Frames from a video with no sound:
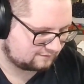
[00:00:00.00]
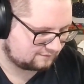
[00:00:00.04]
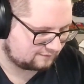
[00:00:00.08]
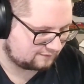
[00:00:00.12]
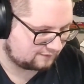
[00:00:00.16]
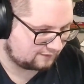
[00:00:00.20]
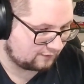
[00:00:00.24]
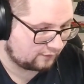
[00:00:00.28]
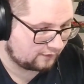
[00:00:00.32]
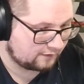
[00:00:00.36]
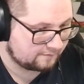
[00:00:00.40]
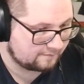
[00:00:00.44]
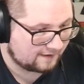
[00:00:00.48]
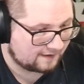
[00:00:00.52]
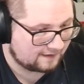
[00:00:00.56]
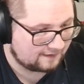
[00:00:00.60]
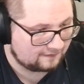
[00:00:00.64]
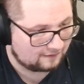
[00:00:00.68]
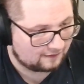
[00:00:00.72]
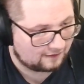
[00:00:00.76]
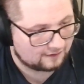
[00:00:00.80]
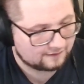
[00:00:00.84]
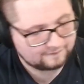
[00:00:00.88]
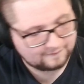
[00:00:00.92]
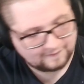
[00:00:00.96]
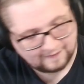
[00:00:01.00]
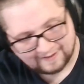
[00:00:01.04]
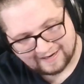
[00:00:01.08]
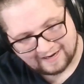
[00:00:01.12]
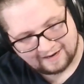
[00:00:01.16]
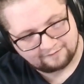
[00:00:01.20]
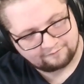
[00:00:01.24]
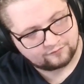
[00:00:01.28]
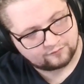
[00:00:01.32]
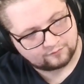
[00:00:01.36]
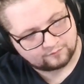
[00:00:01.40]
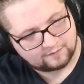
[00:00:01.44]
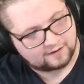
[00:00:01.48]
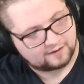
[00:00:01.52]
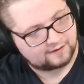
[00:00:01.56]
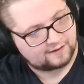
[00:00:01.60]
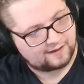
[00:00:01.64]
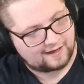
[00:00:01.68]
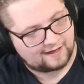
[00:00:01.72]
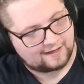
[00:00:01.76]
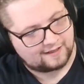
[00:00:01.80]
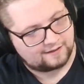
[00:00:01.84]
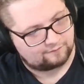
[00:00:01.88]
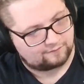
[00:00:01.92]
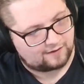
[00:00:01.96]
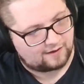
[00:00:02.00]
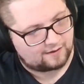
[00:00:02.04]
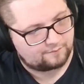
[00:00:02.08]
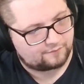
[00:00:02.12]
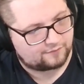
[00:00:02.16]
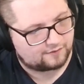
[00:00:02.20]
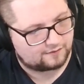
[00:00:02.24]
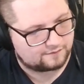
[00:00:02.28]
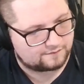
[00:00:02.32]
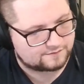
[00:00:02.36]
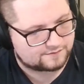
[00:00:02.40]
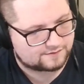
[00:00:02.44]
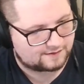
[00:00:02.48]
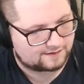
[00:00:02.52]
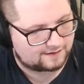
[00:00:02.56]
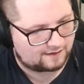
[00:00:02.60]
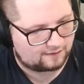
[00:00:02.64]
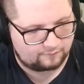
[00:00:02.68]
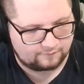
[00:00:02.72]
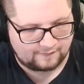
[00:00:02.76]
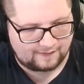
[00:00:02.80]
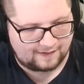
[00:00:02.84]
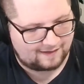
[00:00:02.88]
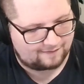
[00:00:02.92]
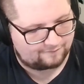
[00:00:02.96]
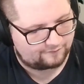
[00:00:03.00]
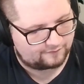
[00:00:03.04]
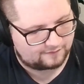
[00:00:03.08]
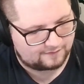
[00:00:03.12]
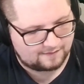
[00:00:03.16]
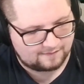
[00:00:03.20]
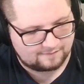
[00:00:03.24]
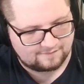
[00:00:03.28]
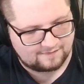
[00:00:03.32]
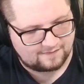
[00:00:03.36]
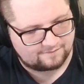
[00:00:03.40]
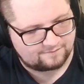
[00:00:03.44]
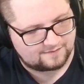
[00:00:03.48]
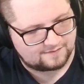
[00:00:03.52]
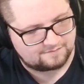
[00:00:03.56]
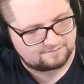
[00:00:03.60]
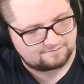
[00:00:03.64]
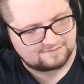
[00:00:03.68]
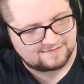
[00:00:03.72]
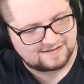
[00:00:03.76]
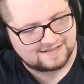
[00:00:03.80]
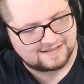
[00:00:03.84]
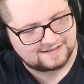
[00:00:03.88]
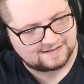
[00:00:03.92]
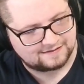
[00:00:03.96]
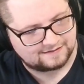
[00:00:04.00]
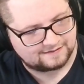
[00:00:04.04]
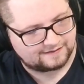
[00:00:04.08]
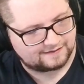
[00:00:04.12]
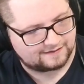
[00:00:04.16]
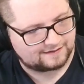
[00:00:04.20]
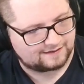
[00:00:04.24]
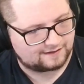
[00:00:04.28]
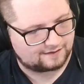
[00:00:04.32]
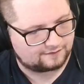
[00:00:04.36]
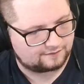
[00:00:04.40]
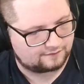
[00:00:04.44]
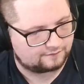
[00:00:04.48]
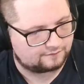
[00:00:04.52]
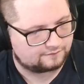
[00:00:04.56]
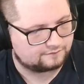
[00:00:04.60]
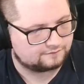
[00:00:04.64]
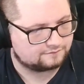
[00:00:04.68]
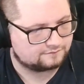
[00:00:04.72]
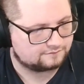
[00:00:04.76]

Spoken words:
Knowing my luck, they have the rare candy Rampardos in hand. Oh, they have it immediately in hand, dude.